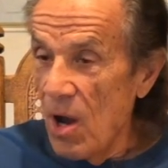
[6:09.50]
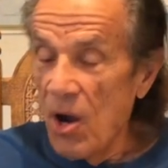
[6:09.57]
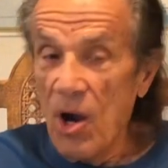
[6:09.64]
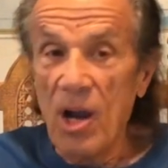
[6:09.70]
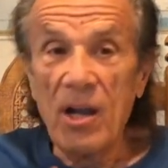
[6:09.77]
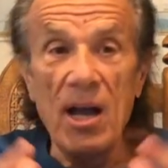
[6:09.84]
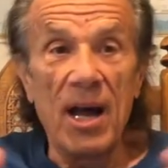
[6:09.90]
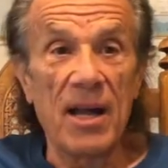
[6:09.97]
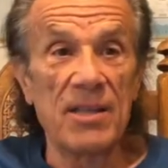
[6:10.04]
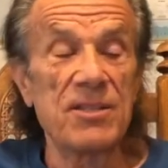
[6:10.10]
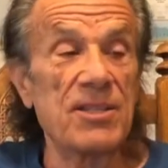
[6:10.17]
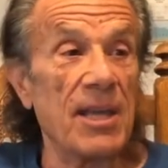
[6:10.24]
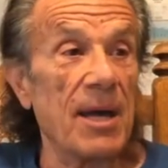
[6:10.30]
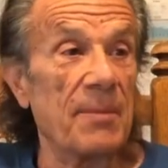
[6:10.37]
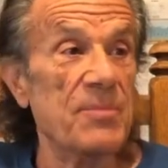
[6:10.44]
Our
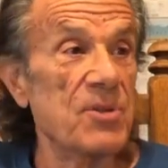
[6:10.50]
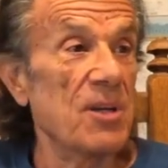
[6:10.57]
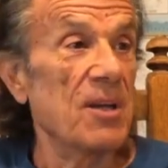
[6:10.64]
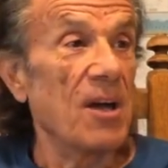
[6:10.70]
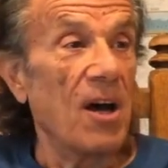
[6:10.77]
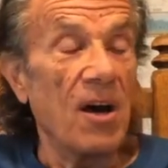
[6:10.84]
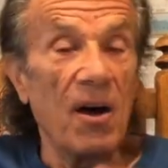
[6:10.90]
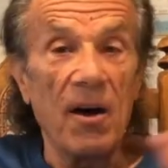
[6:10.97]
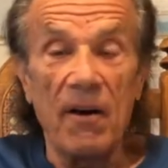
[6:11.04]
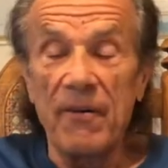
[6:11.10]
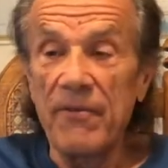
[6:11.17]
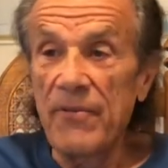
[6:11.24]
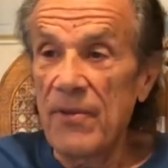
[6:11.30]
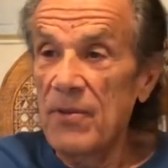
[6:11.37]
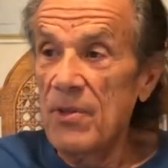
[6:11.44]
concept
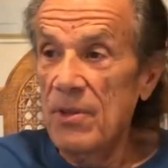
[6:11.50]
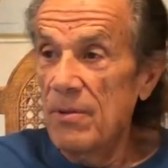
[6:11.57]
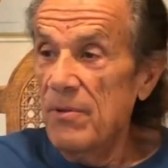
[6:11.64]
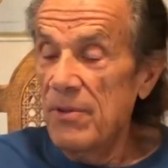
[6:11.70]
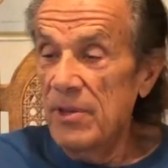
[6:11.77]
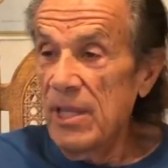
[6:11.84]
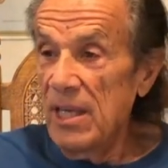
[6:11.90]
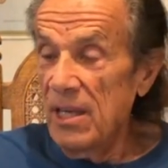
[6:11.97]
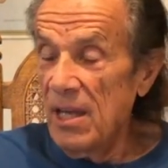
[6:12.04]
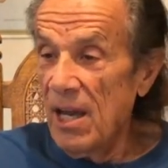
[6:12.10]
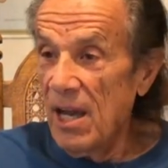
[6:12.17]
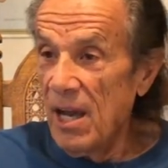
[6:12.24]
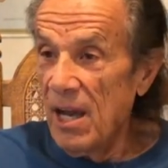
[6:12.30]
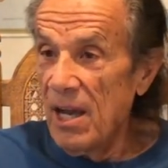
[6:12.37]
of the